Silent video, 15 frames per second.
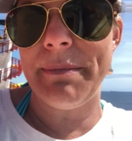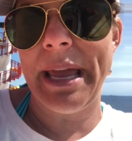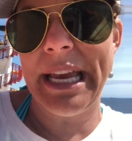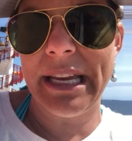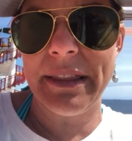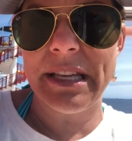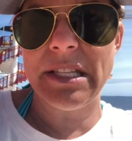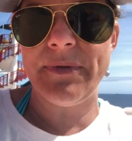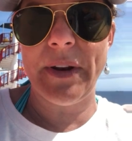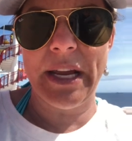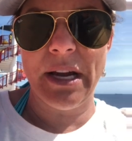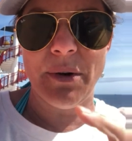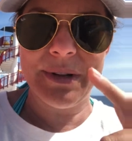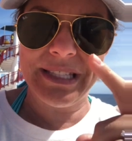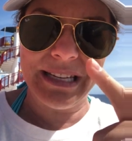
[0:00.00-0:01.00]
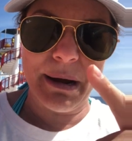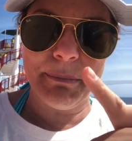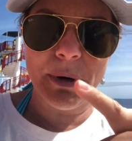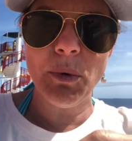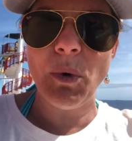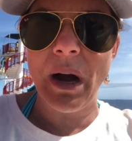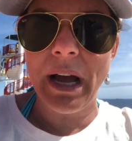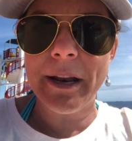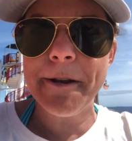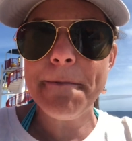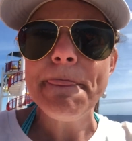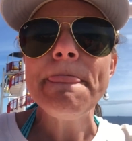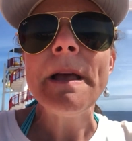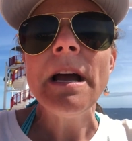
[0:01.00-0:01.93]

to make in this video is, number one,